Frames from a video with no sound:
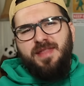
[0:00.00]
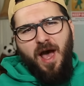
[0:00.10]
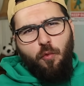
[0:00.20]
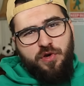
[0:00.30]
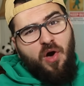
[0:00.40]

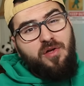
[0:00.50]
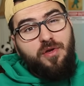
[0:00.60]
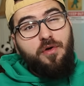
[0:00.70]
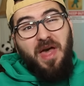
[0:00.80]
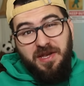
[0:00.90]
Now, we all
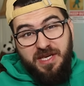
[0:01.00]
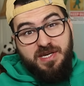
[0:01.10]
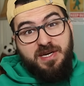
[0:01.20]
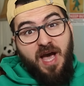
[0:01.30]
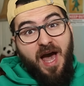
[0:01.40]
know that
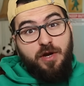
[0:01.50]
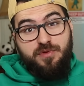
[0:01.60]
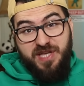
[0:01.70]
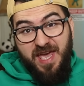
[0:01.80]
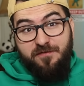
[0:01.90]
Nika
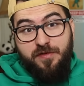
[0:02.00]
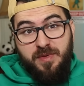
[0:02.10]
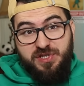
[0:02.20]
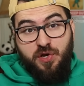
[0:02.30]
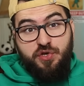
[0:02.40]
was
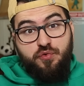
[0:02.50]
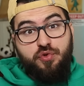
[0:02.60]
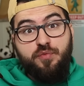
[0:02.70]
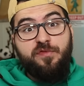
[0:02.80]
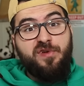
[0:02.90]
infamous on
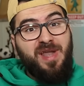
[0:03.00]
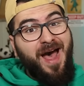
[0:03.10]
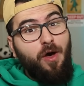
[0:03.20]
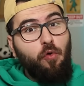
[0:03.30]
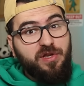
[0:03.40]
YouTube for
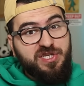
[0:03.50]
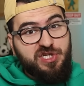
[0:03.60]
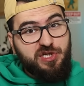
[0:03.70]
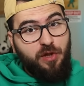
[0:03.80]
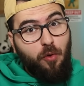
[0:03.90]
not only
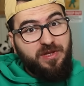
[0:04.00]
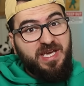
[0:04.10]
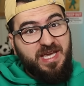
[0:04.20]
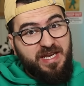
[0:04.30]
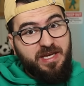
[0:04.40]
slowly
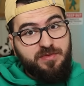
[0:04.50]
eating